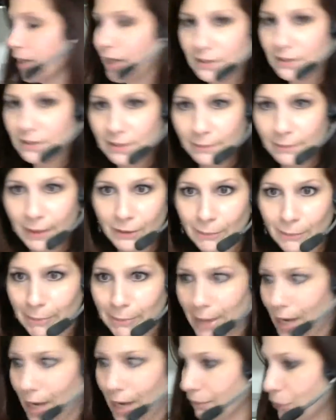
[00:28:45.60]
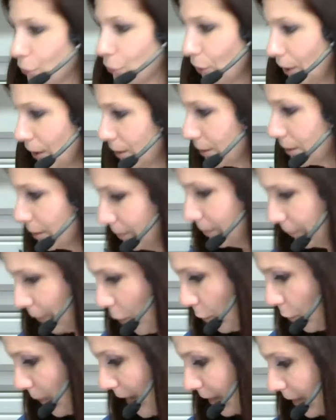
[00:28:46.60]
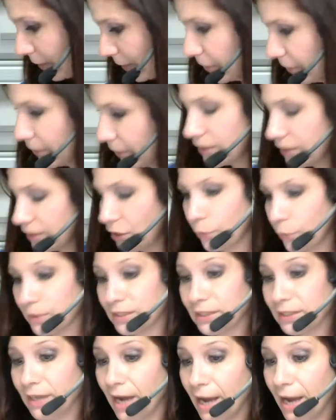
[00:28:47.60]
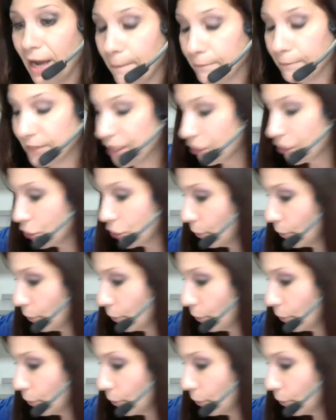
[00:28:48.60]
else in my little bag of tricks. Oh yeah, so tissue